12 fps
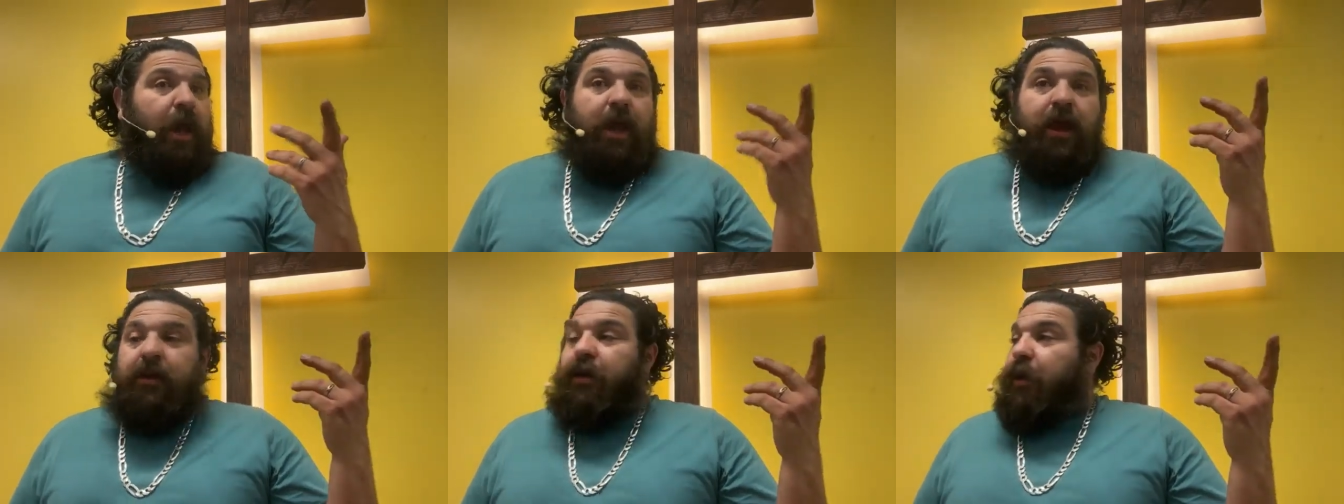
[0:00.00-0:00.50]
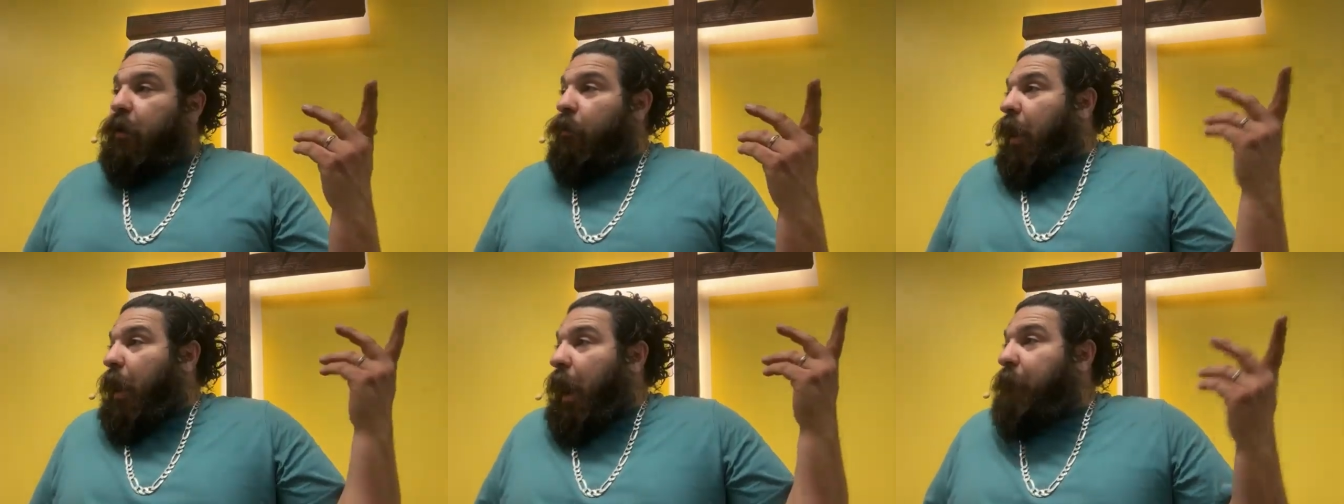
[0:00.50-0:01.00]
And, you
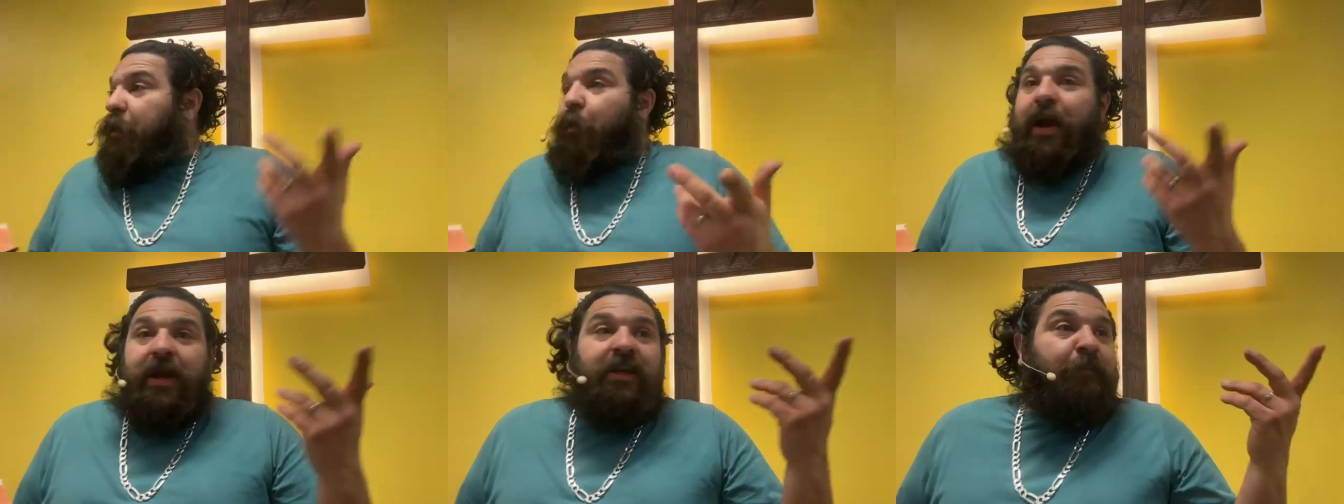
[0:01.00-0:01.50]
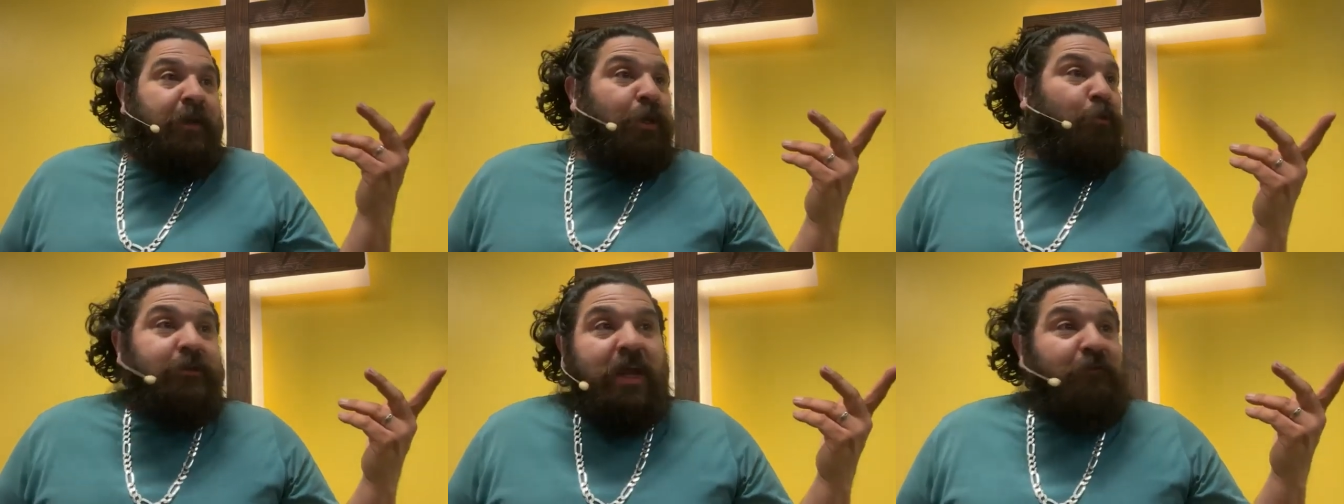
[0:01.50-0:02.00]
know, I, have been waiting to be
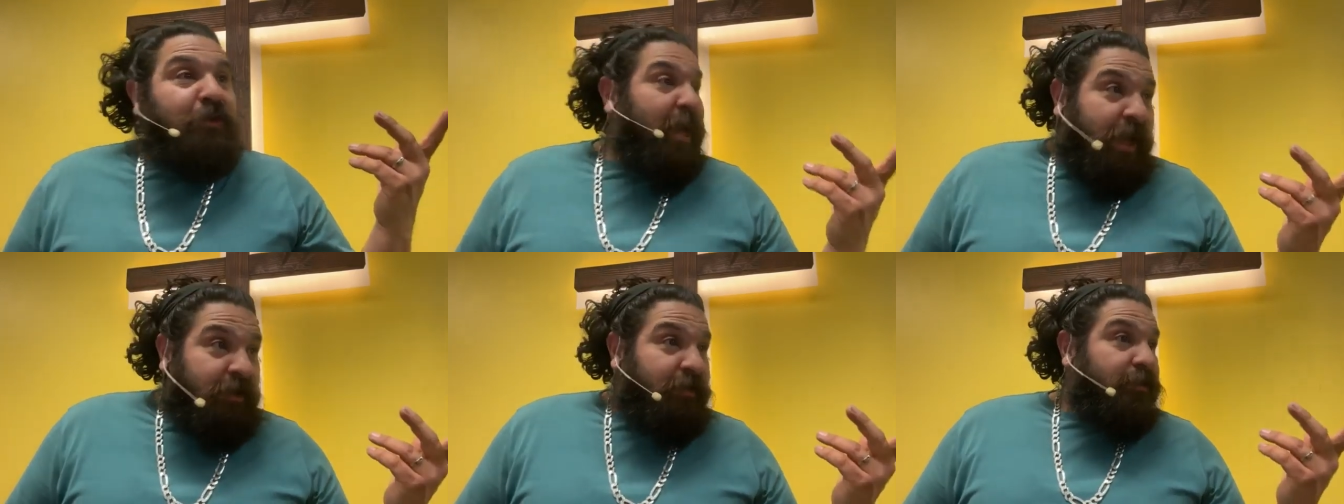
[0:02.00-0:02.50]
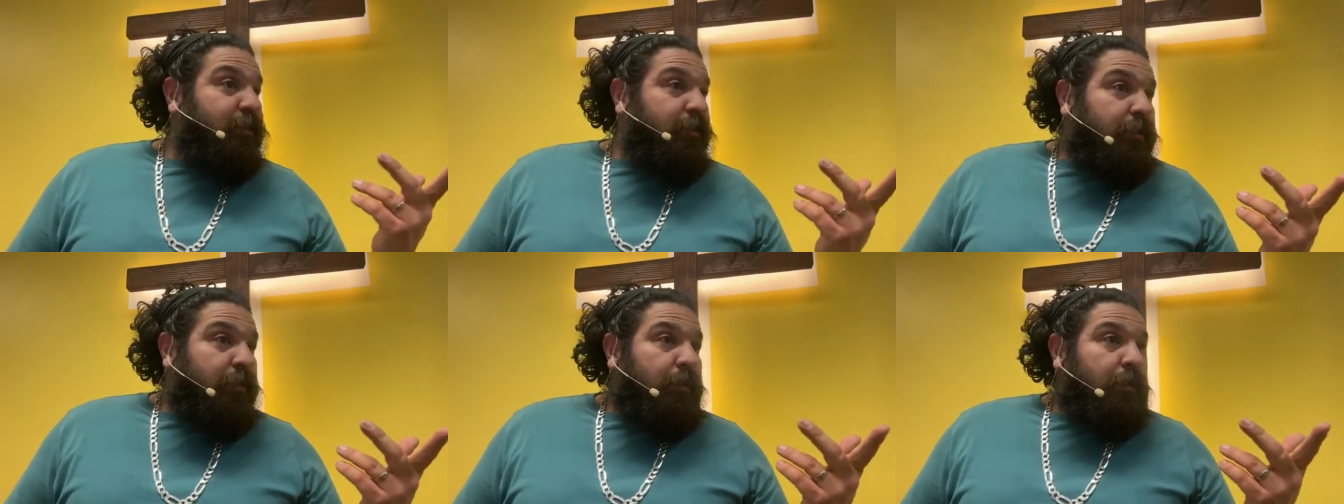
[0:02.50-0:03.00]
used ever since.
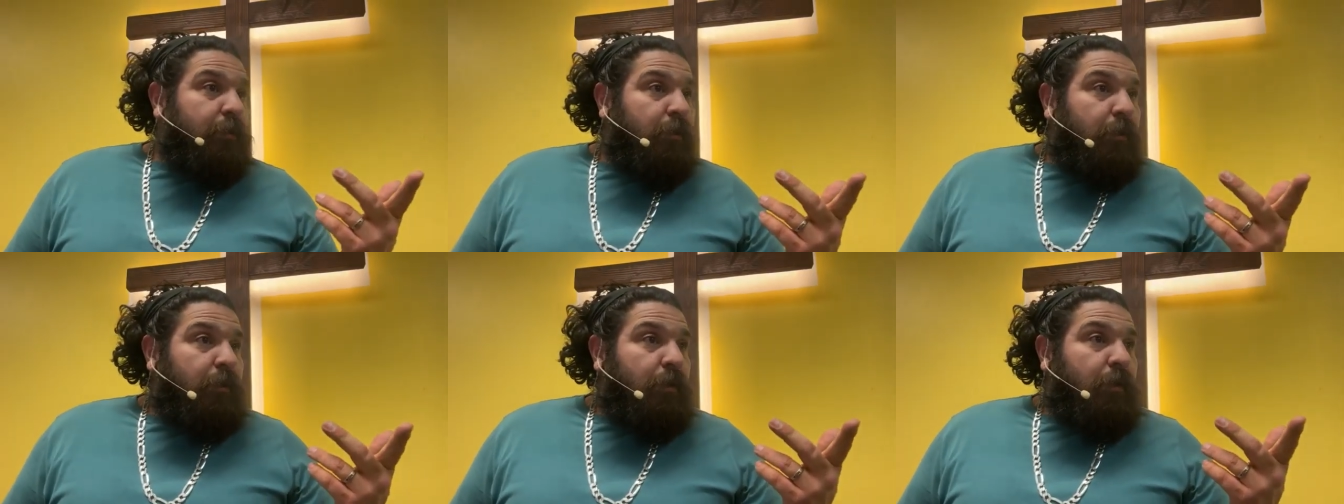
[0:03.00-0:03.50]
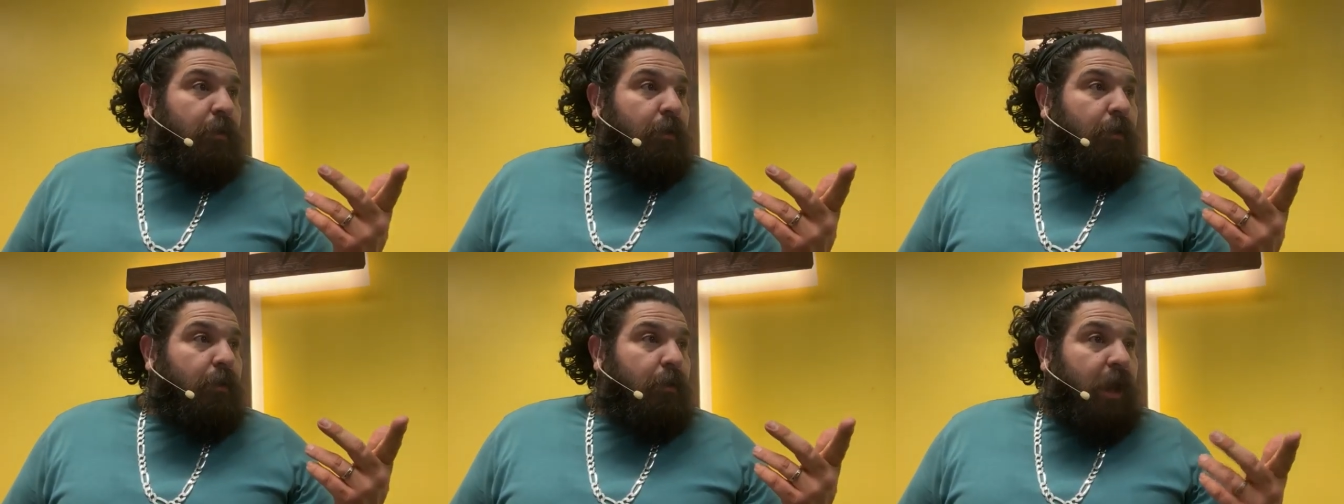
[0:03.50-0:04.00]

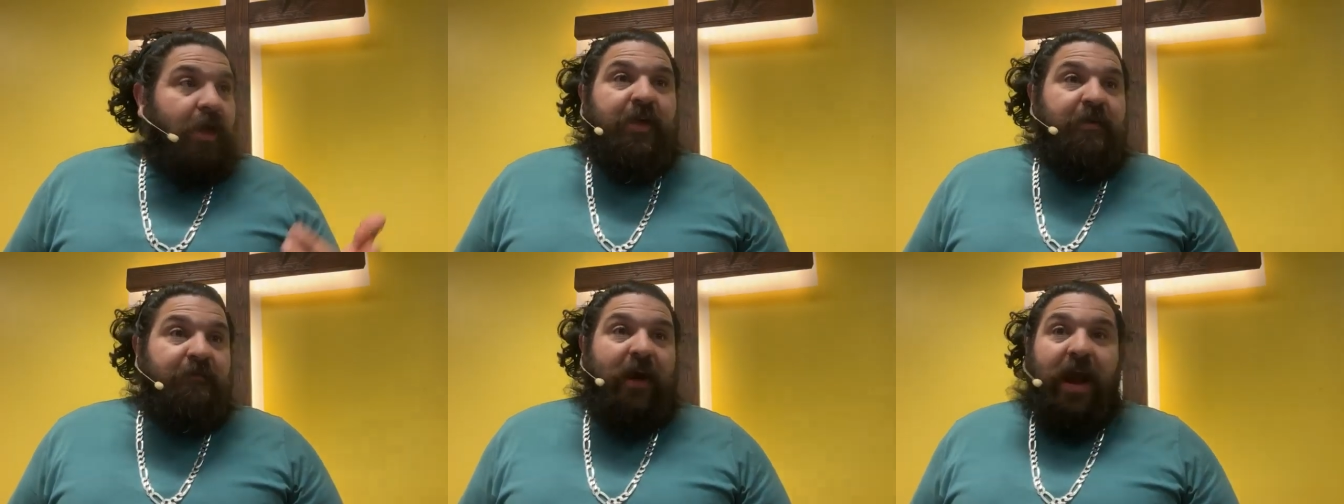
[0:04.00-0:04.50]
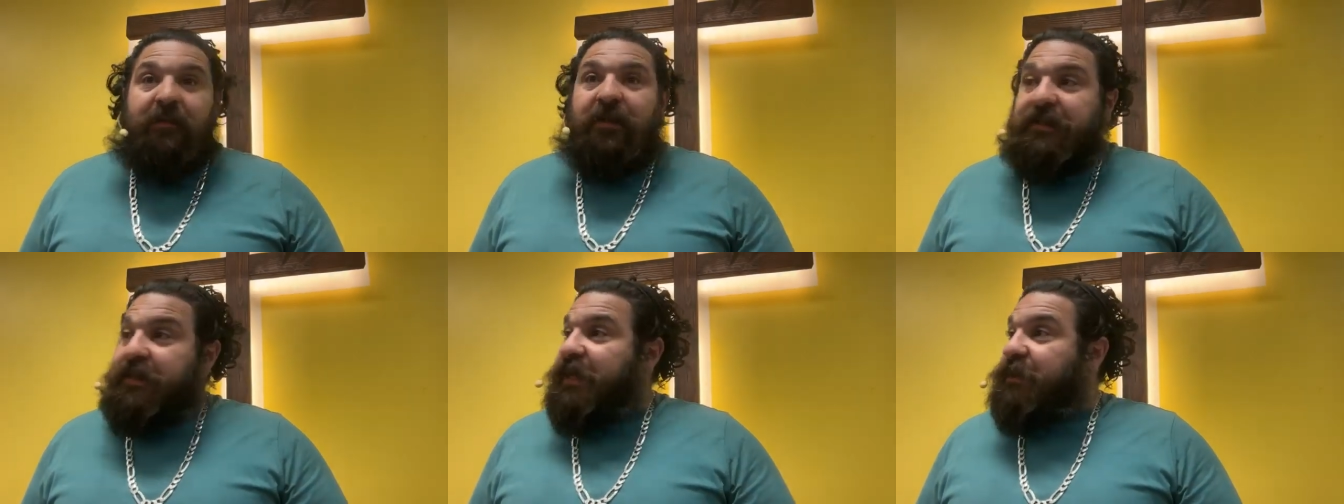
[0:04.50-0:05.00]
And then
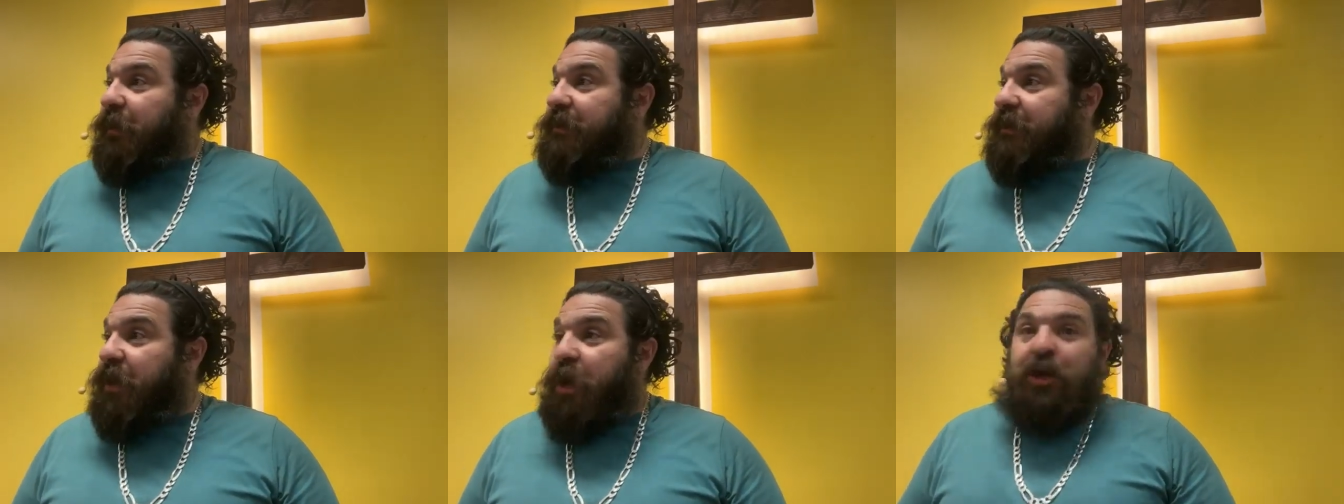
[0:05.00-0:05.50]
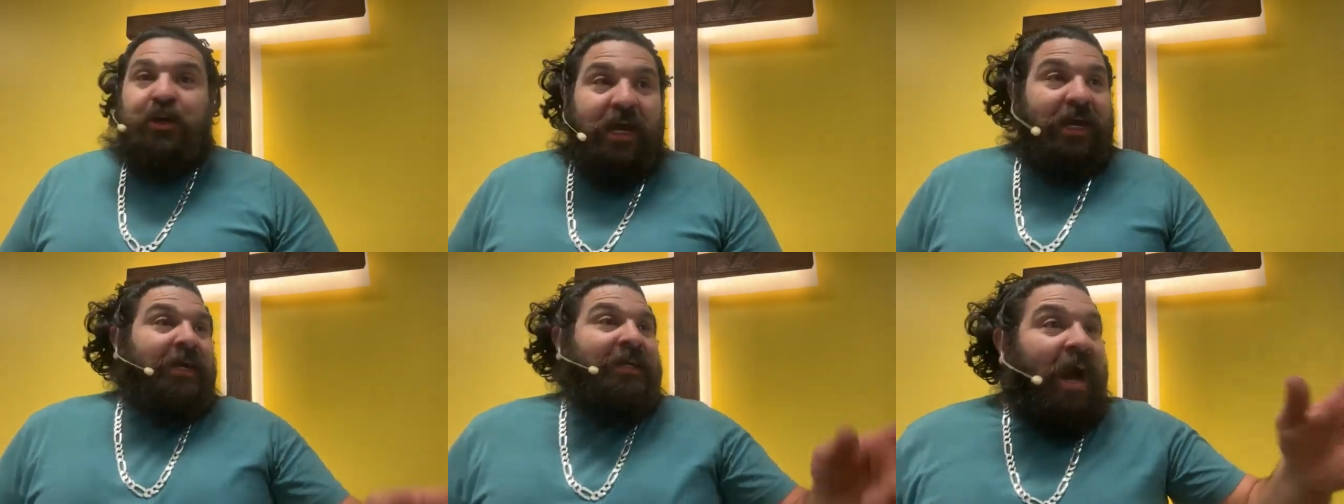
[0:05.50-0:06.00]
finally, six months later,
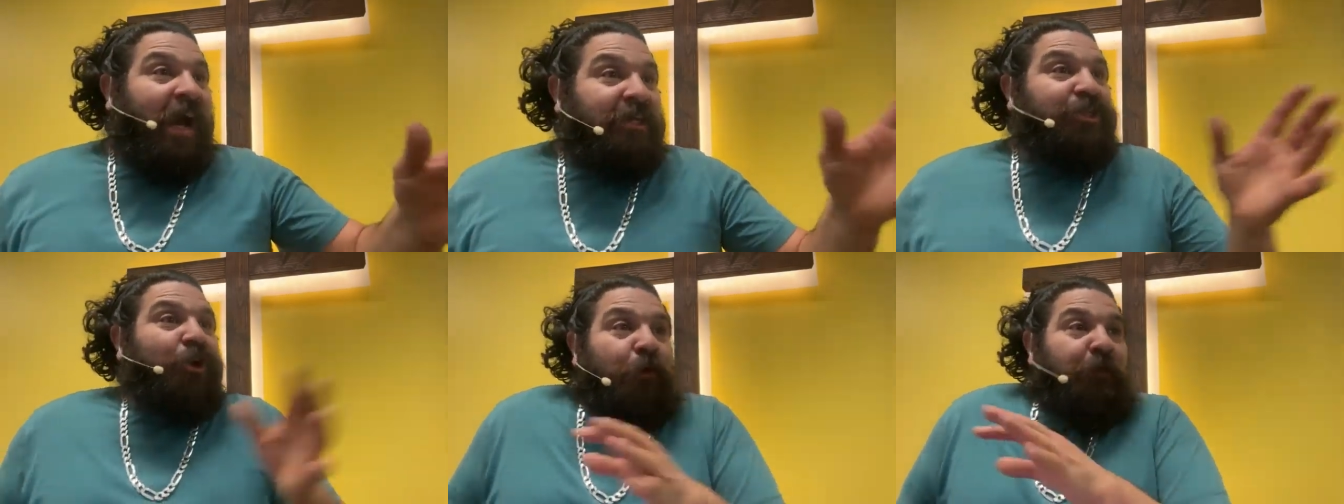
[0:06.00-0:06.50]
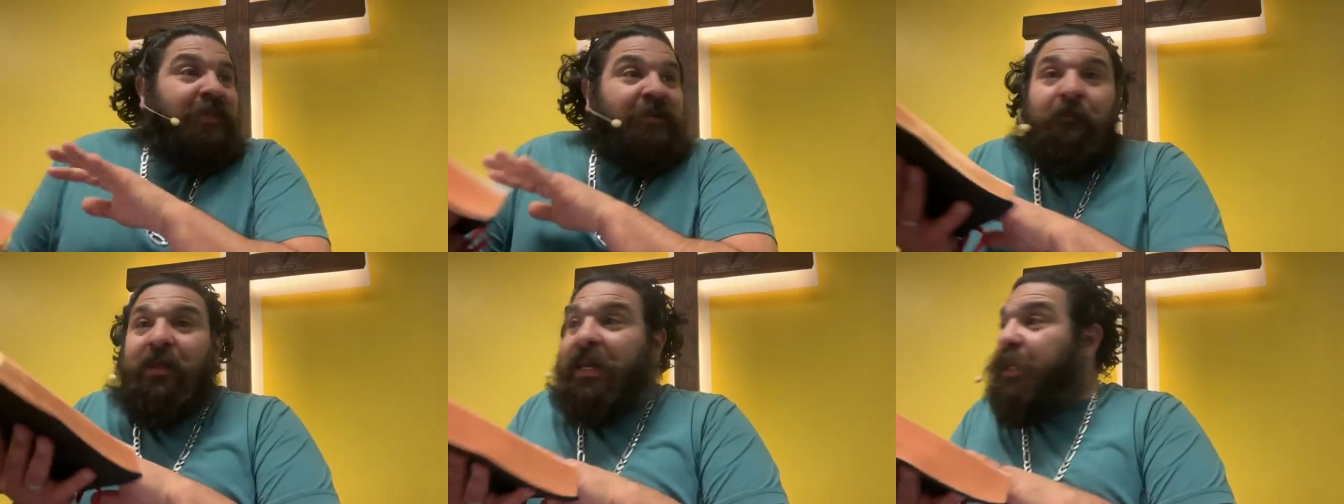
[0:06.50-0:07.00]
yeah, God showed me
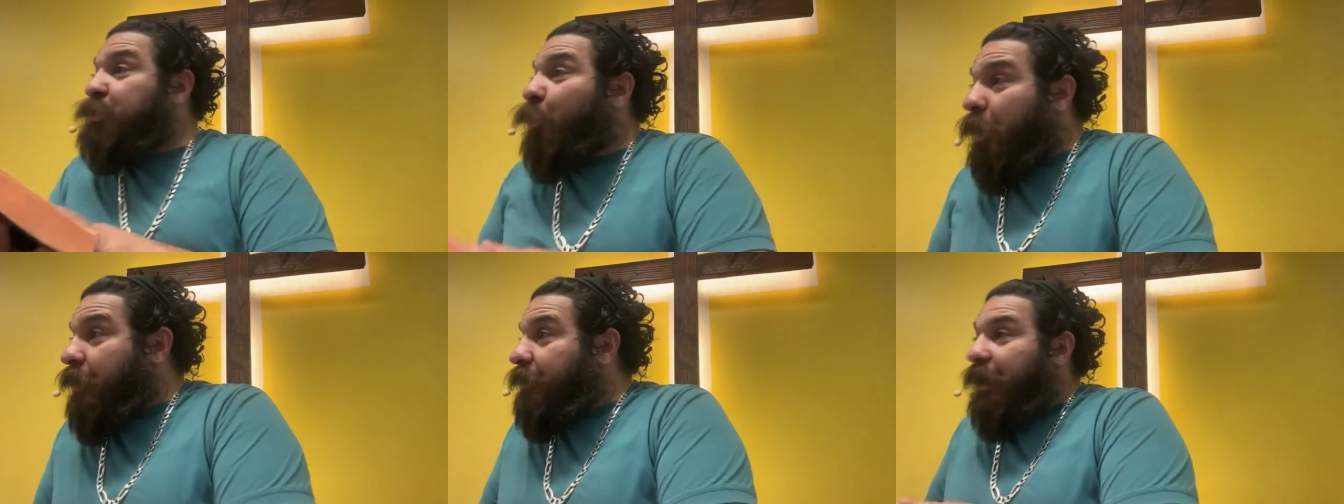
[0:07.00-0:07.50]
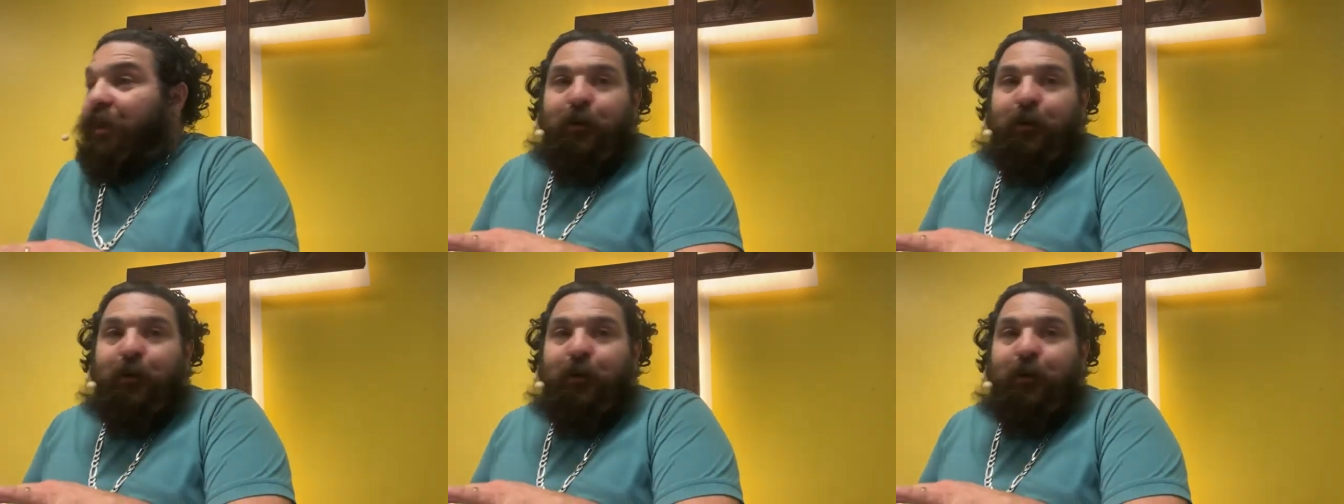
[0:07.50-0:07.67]
something in His Word.